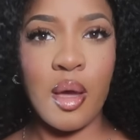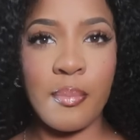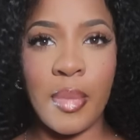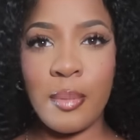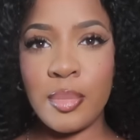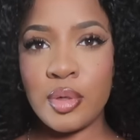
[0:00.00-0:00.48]

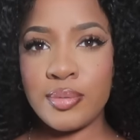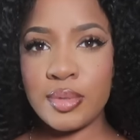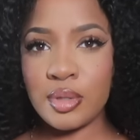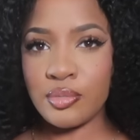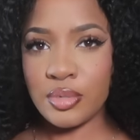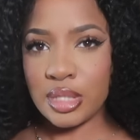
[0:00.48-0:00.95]
my boobs
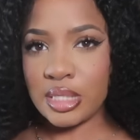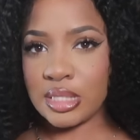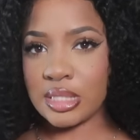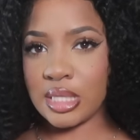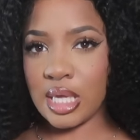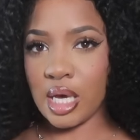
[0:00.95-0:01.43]
don't really
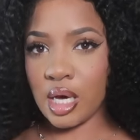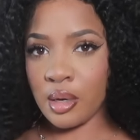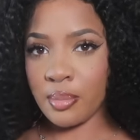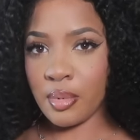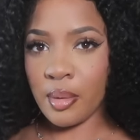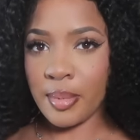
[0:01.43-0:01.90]
sit
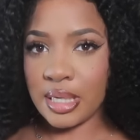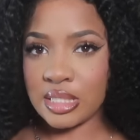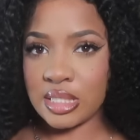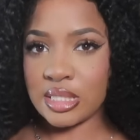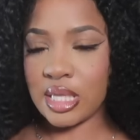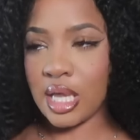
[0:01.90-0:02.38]
up on my
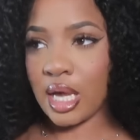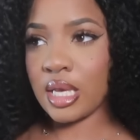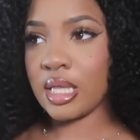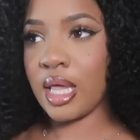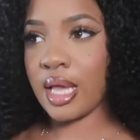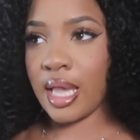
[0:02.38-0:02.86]
chest, they
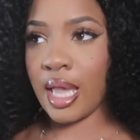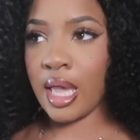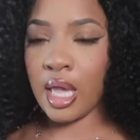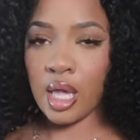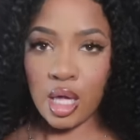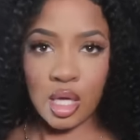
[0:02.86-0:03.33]
kind of like
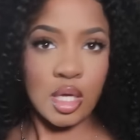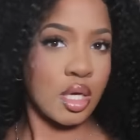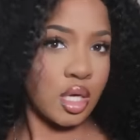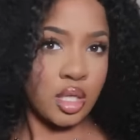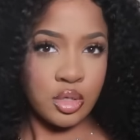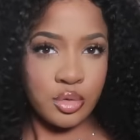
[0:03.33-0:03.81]
hang
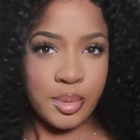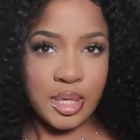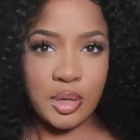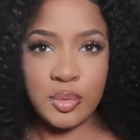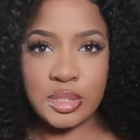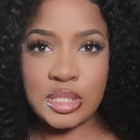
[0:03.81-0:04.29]
a little
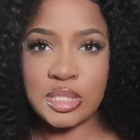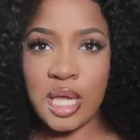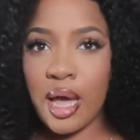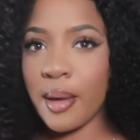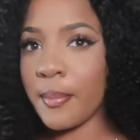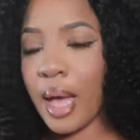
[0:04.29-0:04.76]
bit, which is
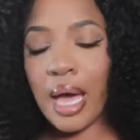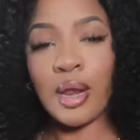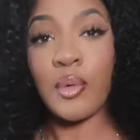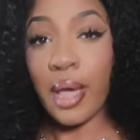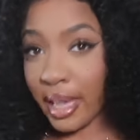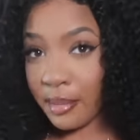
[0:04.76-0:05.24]
not, I
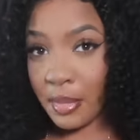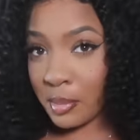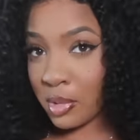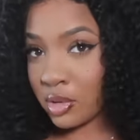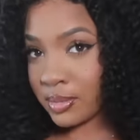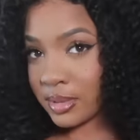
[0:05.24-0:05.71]
don't hate my
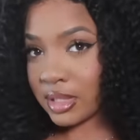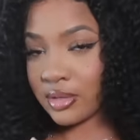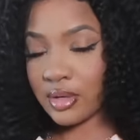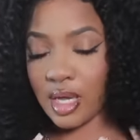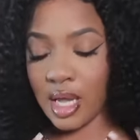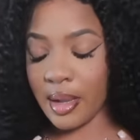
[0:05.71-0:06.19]
boobs
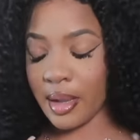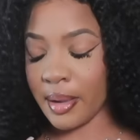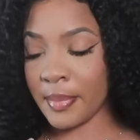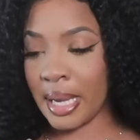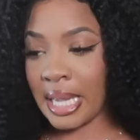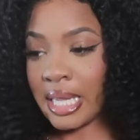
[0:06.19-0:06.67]

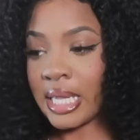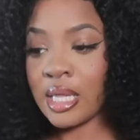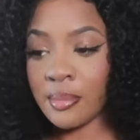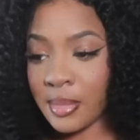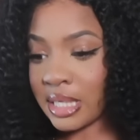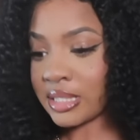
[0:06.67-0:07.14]
by
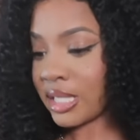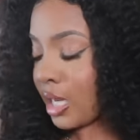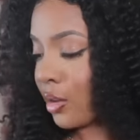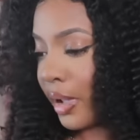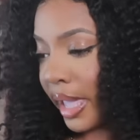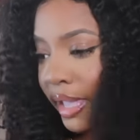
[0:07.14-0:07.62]
any means. I
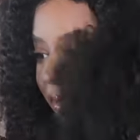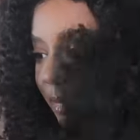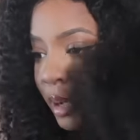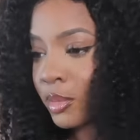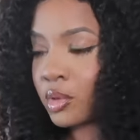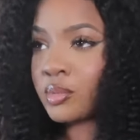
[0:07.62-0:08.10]
don't hate
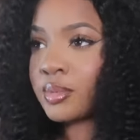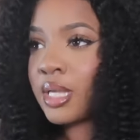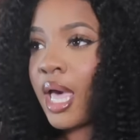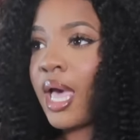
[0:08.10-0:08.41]
my boobs,